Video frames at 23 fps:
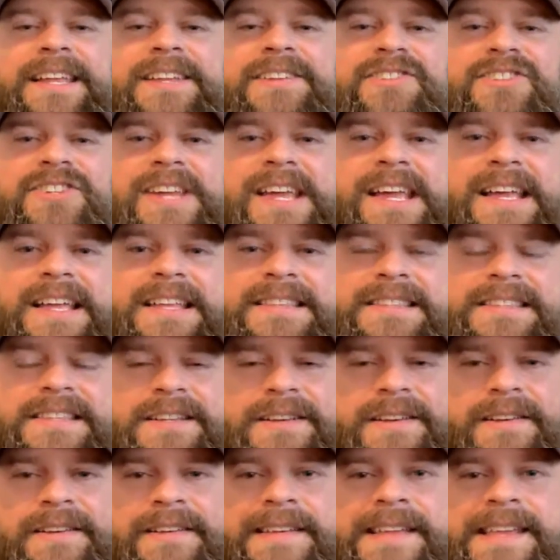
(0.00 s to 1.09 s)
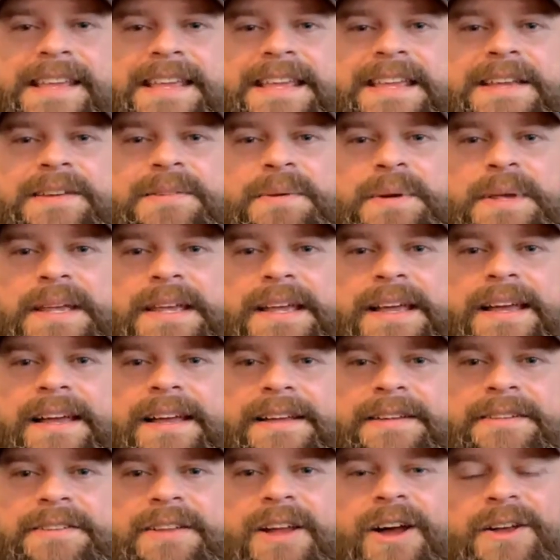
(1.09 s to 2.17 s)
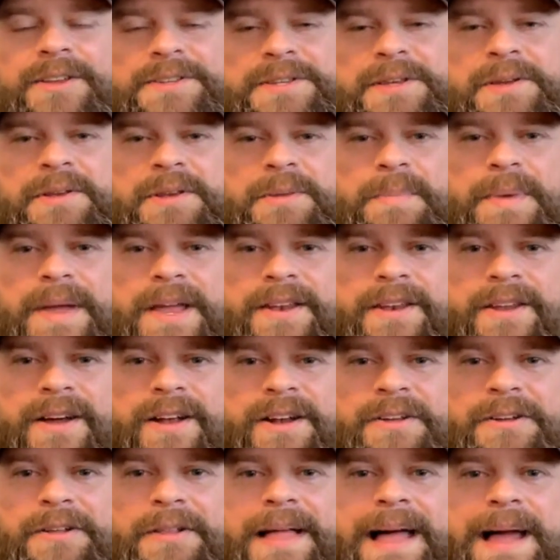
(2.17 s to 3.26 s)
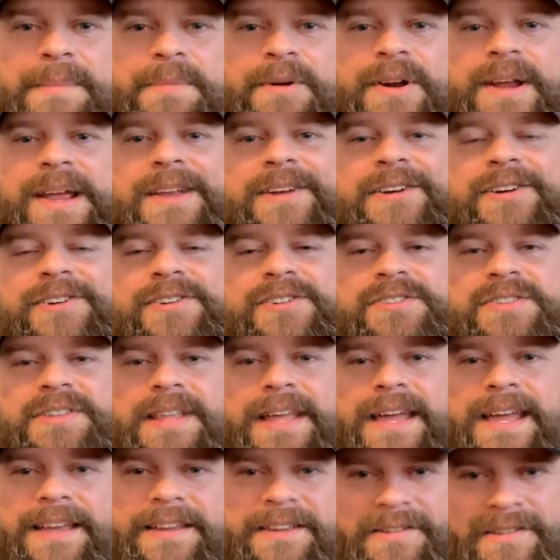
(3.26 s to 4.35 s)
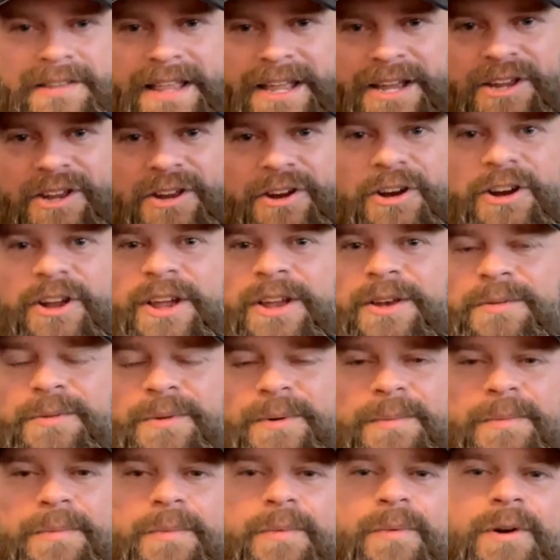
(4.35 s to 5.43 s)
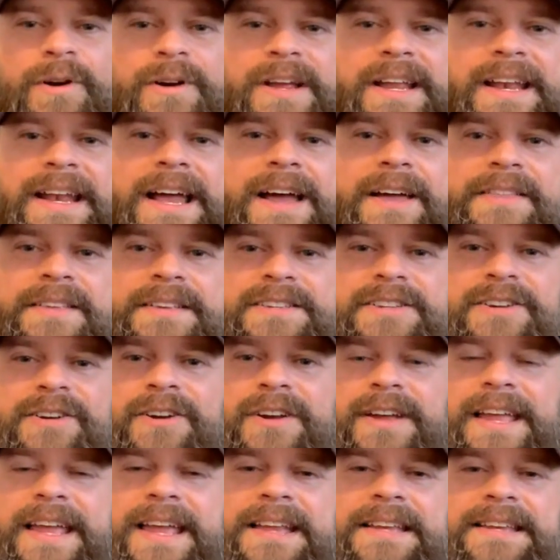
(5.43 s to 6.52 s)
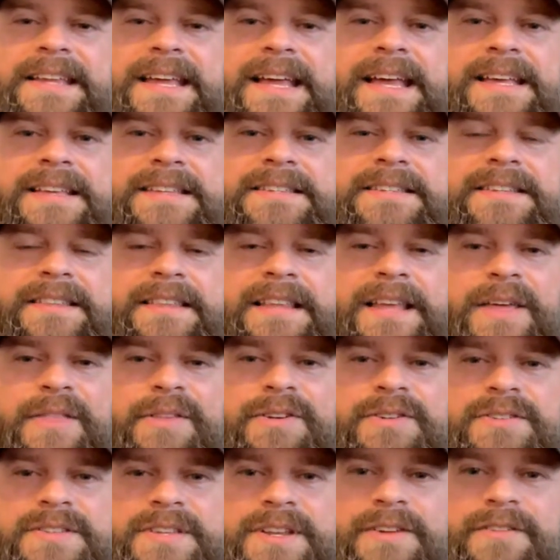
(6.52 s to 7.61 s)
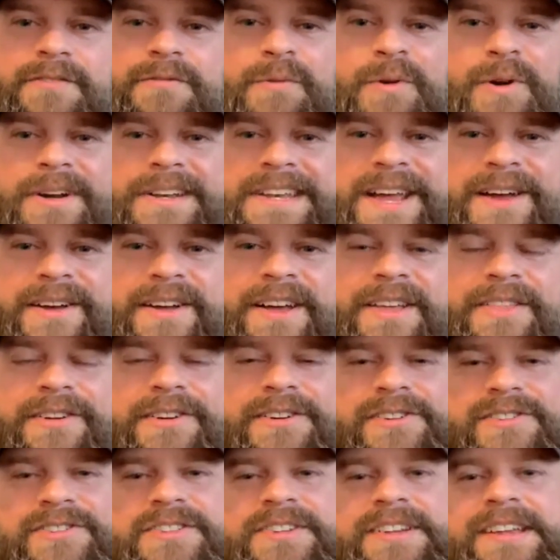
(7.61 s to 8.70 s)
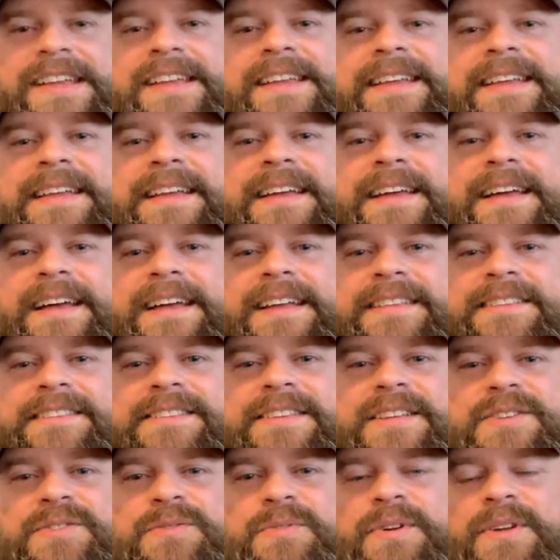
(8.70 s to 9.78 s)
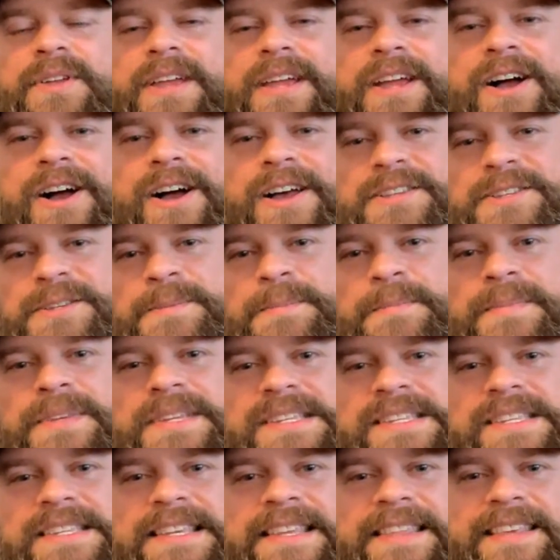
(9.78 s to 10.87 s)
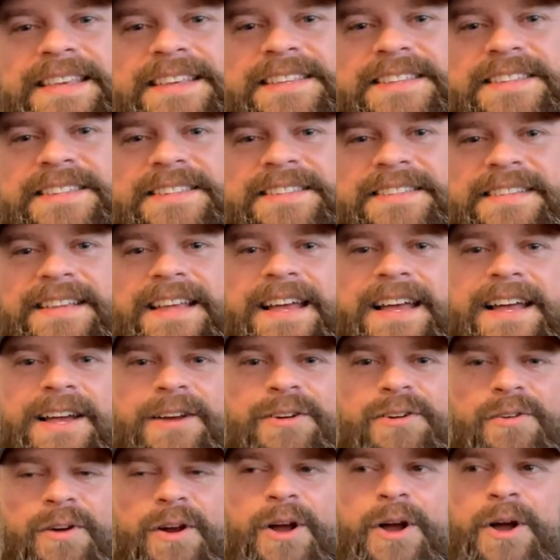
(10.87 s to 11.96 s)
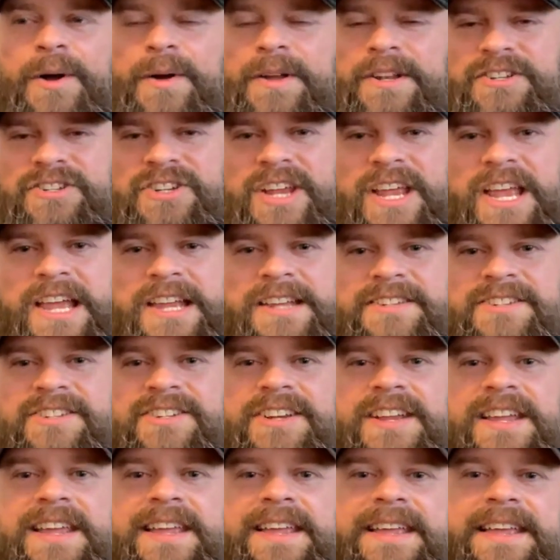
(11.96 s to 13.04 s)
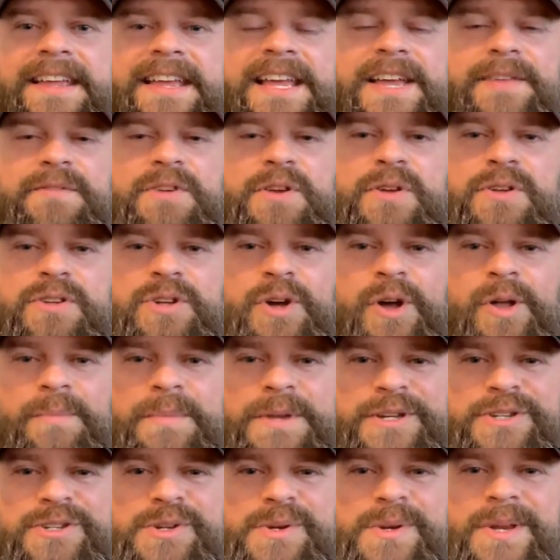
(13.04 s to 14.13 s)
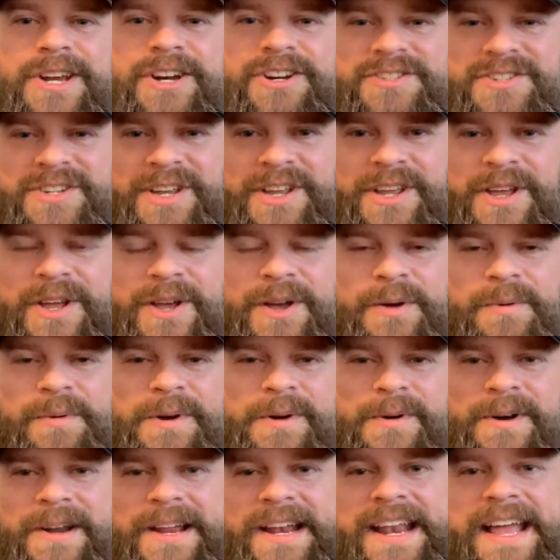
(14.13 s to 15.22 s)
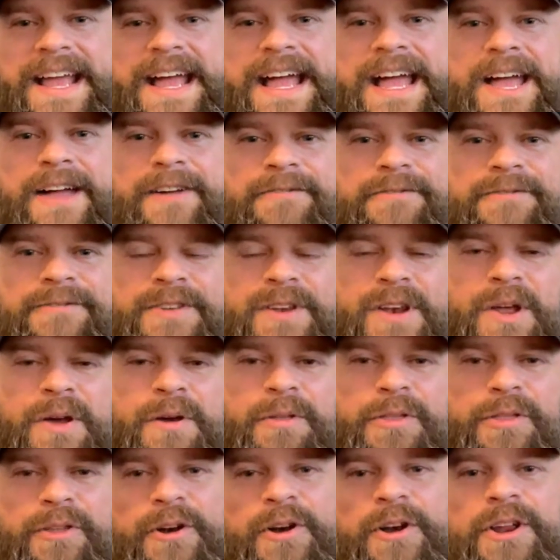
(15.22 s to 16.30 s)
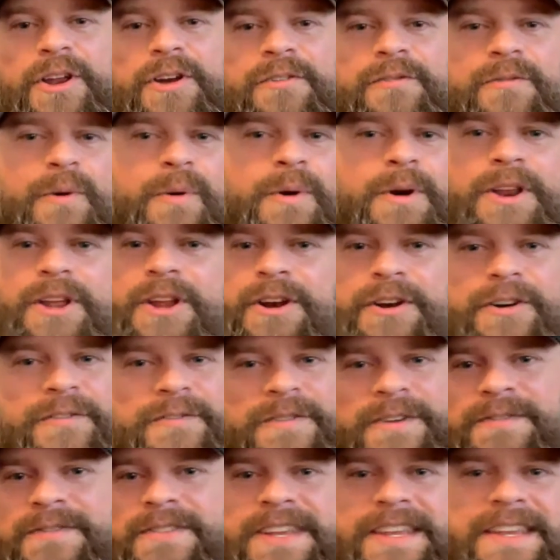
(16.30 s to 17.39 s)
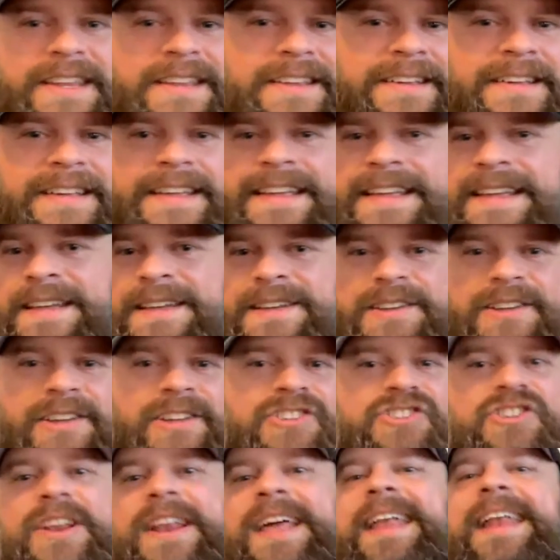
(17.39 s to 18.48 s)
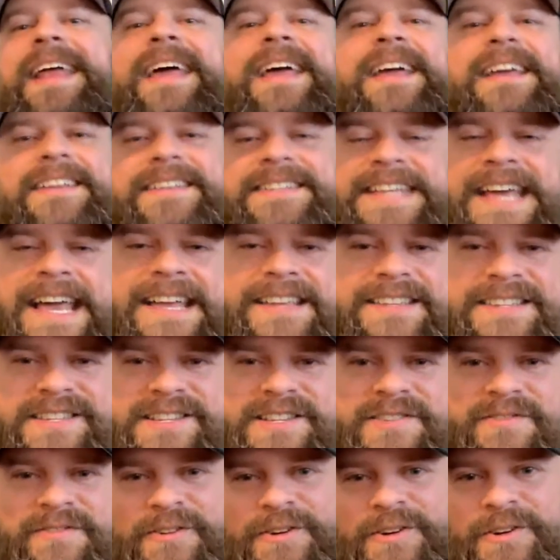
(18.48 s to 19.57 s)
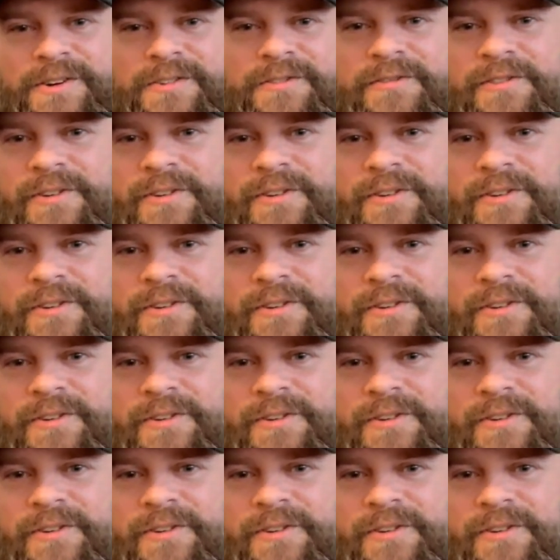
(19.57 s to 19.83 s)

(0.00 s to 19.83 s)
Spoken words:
in sheds, and we also depend on collaborators like Jergen working out this hurricane test, and the others that have worked out others. It's really awesome to see this grow and change. If you had told me 2 years ago we were going to have 30 or 40 or 50 genetic tests for